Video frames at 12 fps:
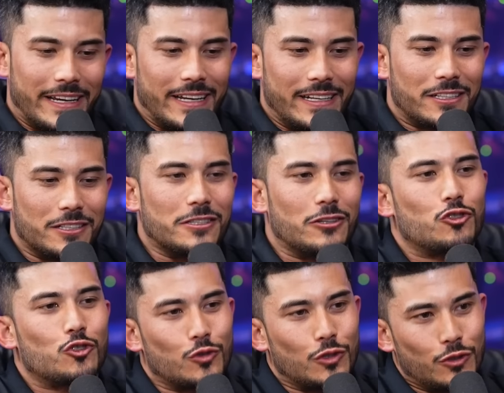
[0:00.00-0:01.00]
it because they're
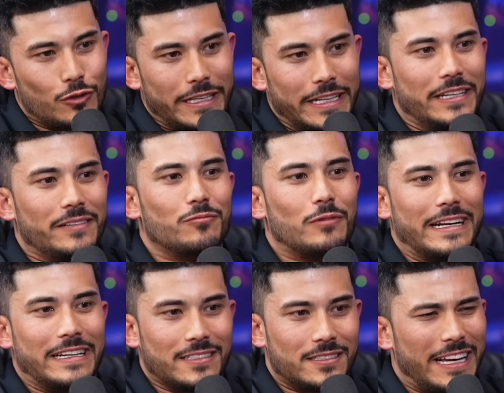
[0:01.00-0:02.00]
truly
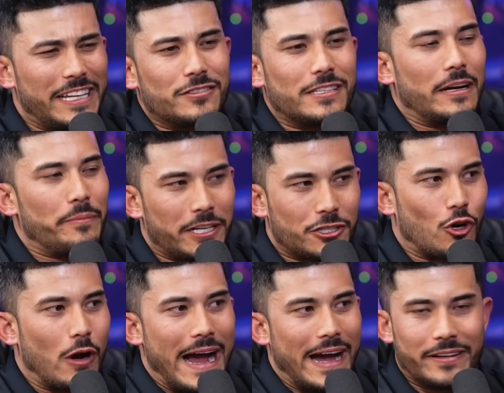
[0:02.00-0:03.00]
ready to, like you said, a
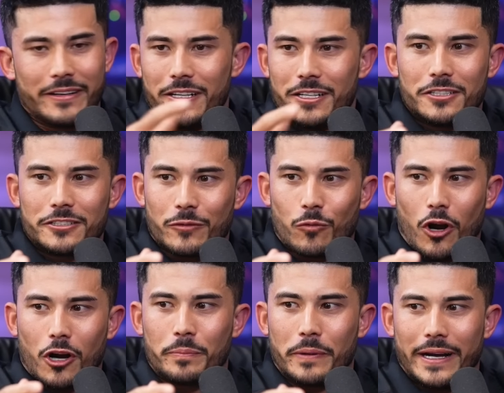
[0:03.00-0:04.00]
picture ad can
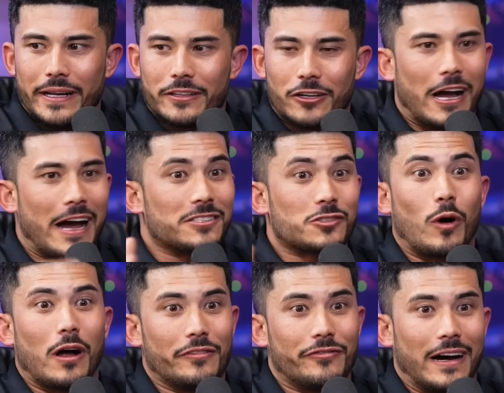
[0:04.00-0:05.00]
work, but they're not as
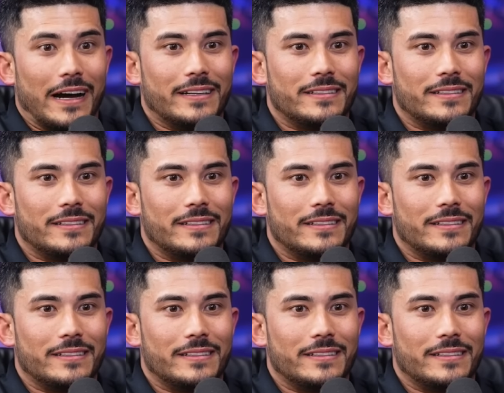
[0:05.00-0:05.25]
qualified.